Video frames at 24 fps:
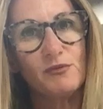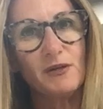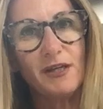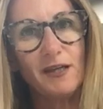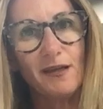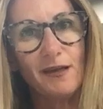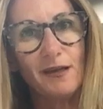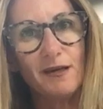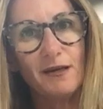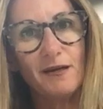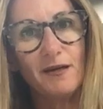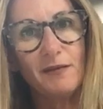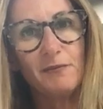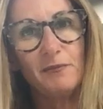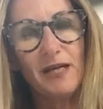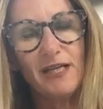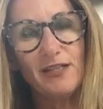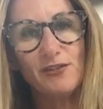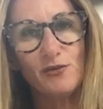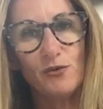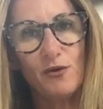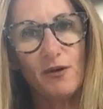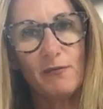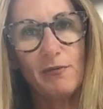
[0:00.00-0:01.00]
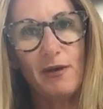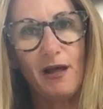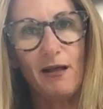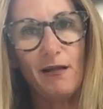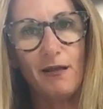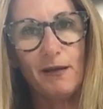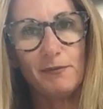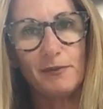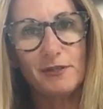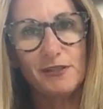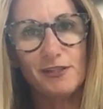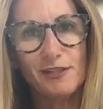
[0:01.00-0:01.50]
ringing my doorbell.
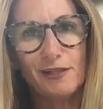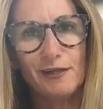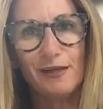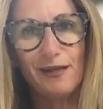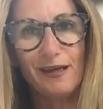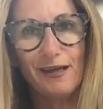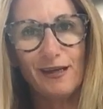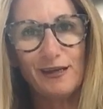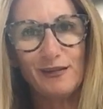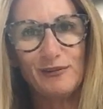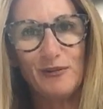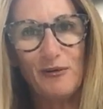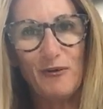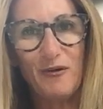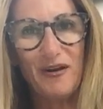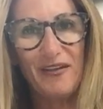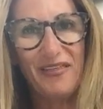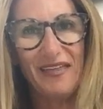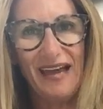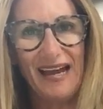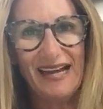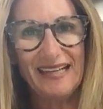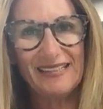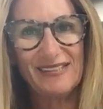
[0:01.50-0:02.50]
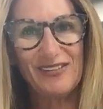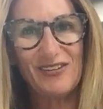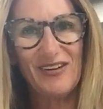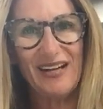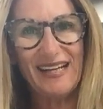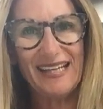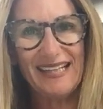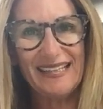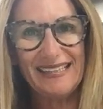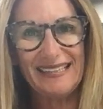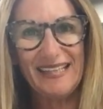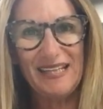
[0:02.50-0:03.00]
I'm just gonna ignore that so
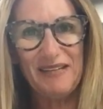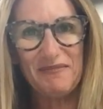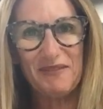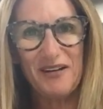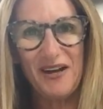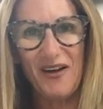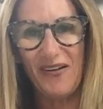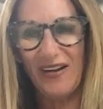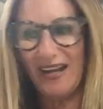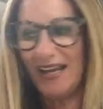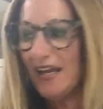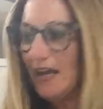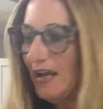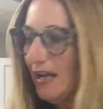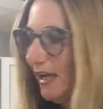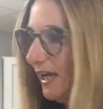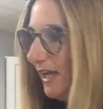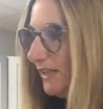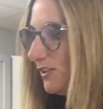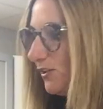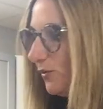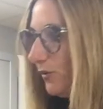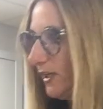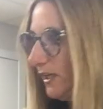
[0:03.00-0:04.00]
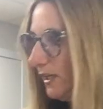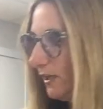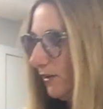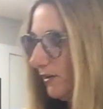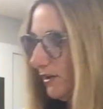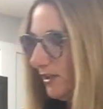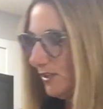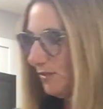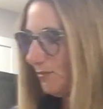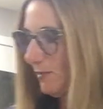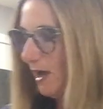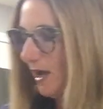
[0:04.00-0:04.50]
I can keep going. And so here
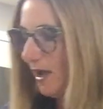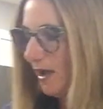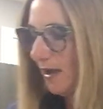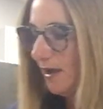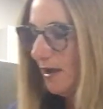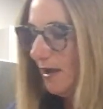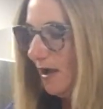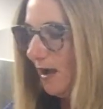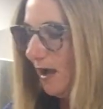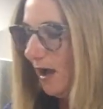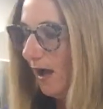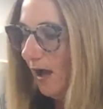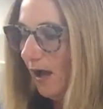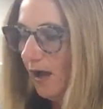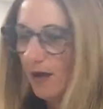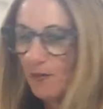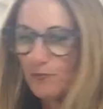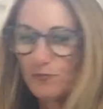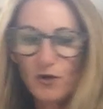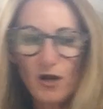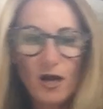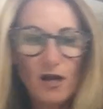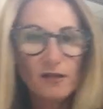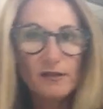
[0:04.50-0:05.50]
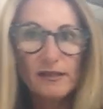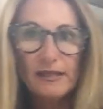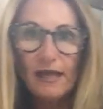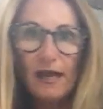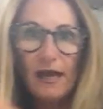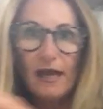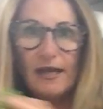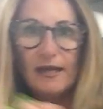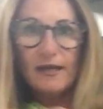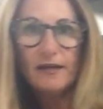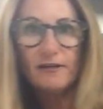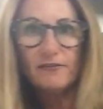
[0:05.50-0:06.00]
is my broccoli.
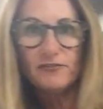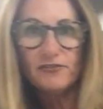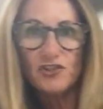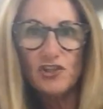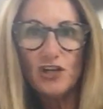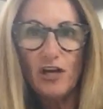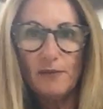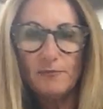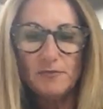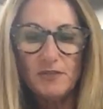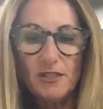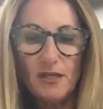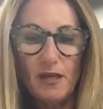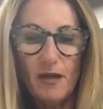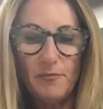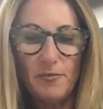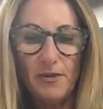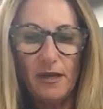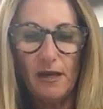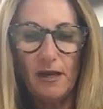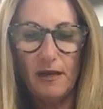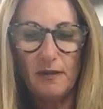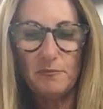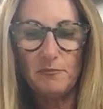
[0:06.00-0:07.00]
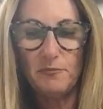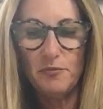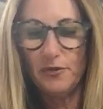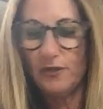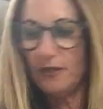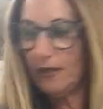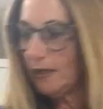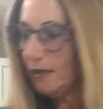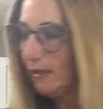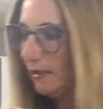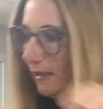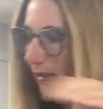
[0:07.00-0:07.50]
I have chopped it up and I'm
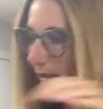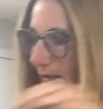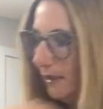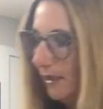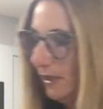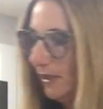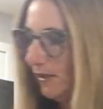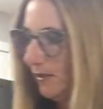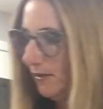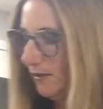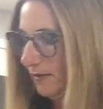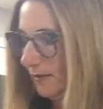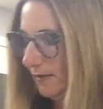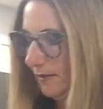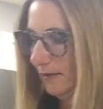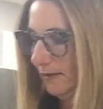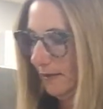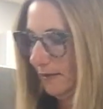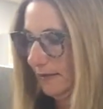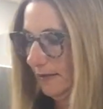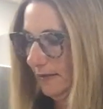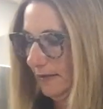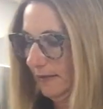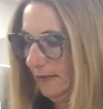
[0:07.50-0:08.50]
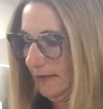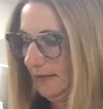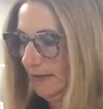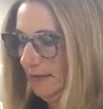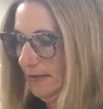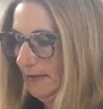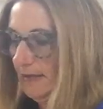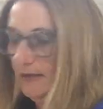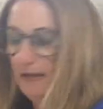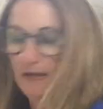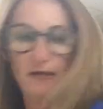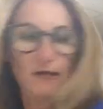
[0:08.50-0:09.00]
putting it in here.
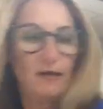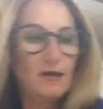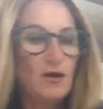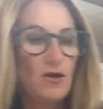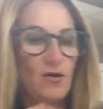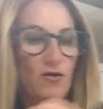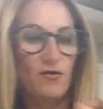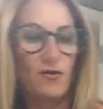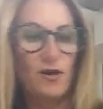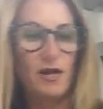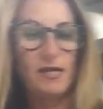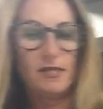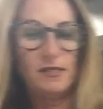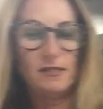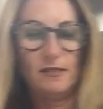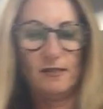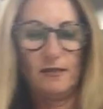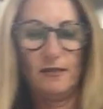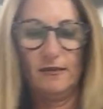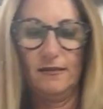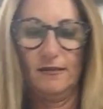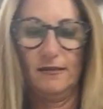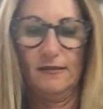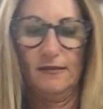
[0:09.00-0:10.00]
All right.